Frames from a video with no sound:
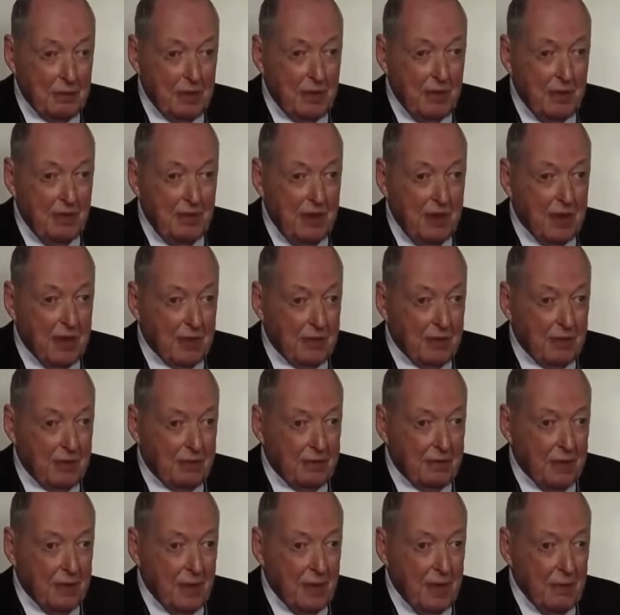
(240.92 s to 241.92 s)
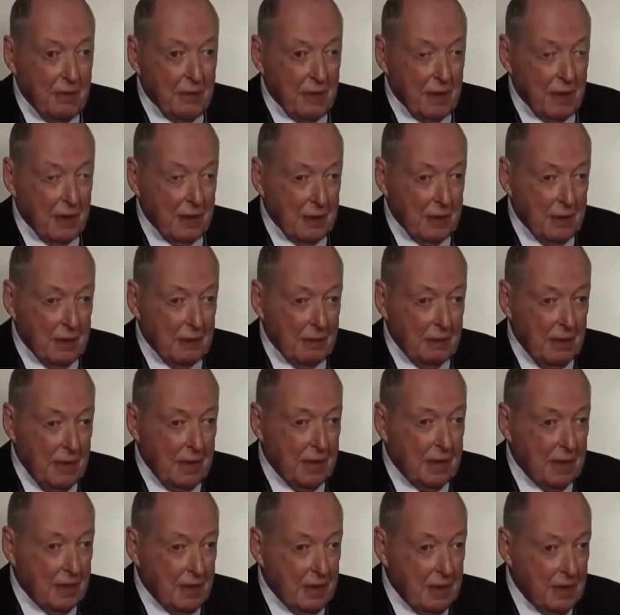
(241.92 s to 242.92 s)
to be effective, and in
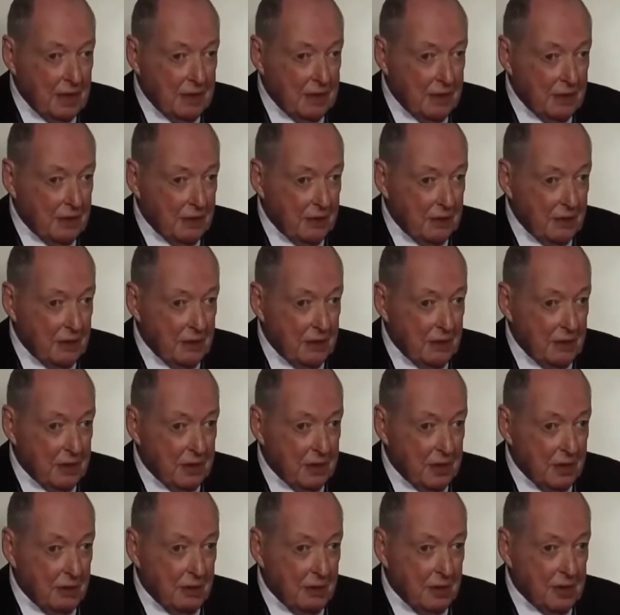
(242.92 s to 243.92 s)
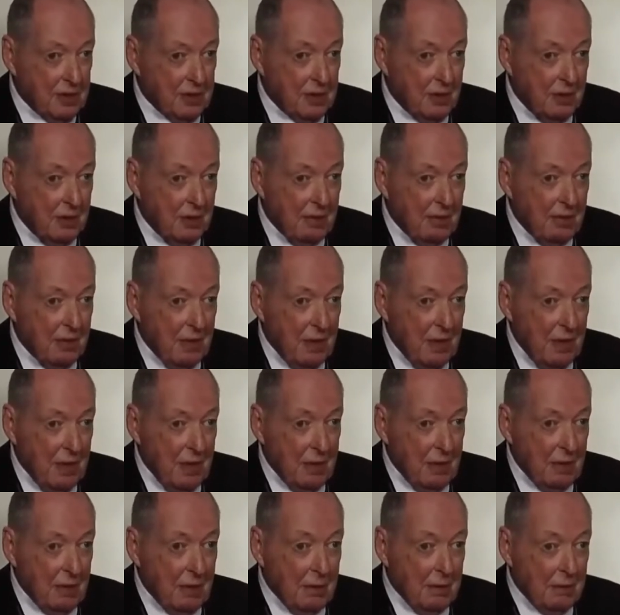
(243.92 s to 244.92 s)
many cases reduce the risk of
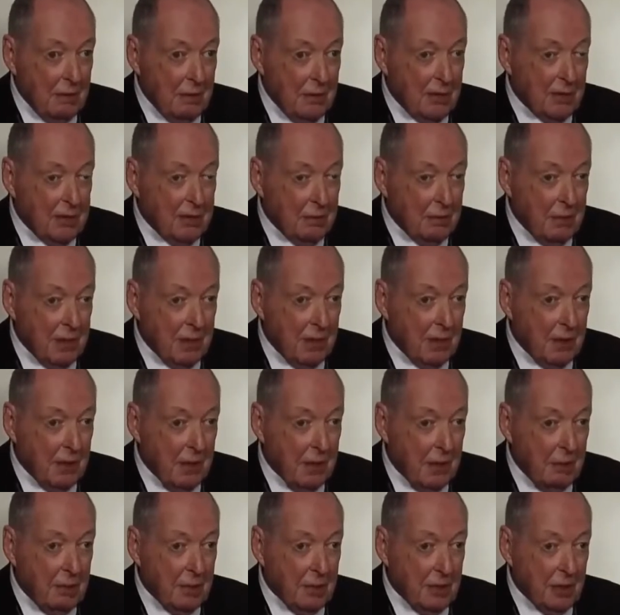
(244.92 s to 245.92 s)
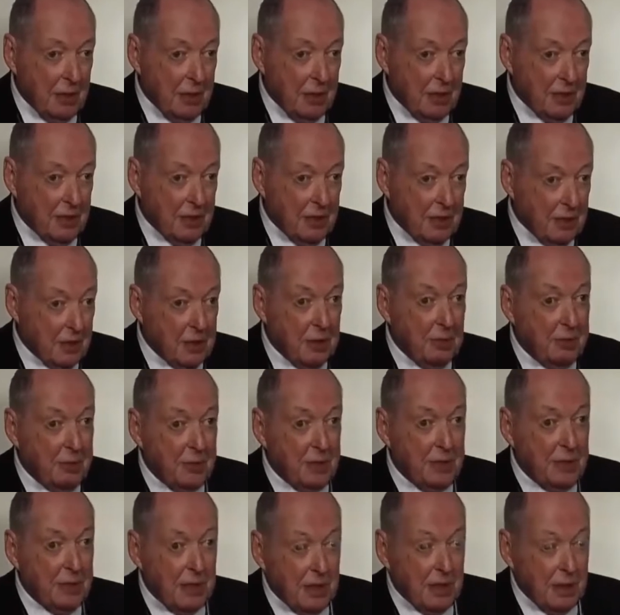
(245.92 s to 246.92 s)
major bleeding complications, and in
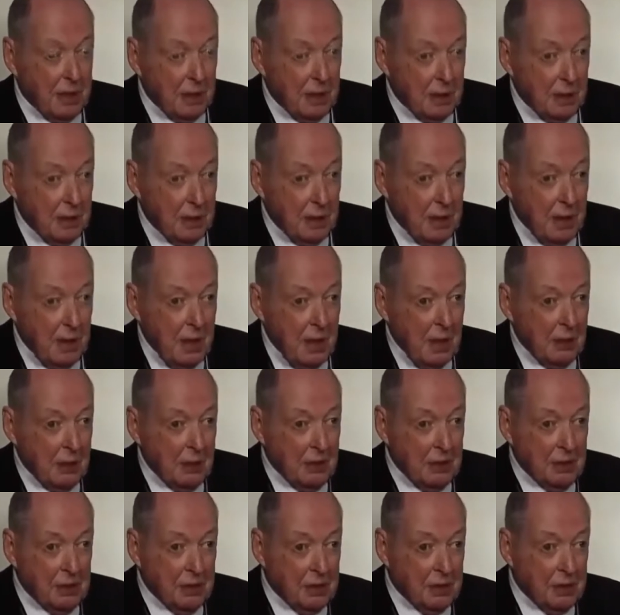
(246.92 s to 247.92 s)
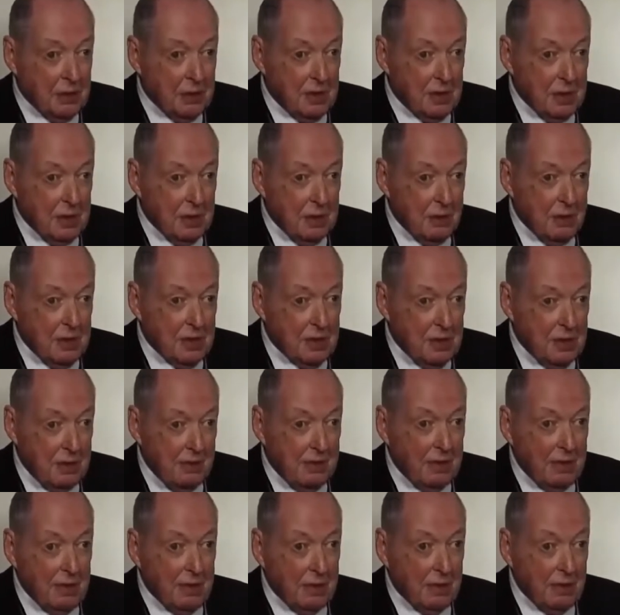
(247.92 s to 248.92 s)
particular reduce the risk
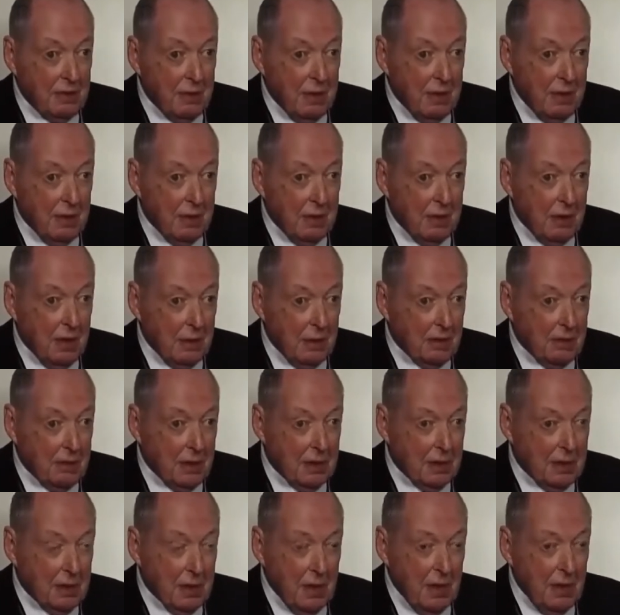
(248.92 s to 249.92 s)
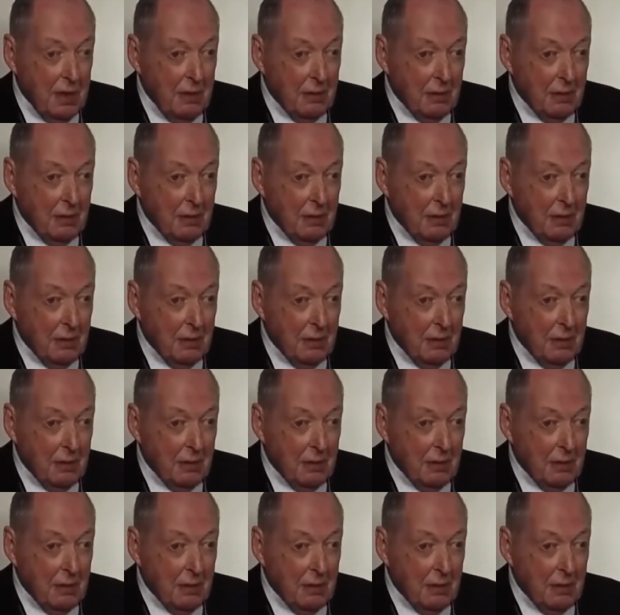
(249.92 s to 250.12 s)
of intracranial hemorrhage.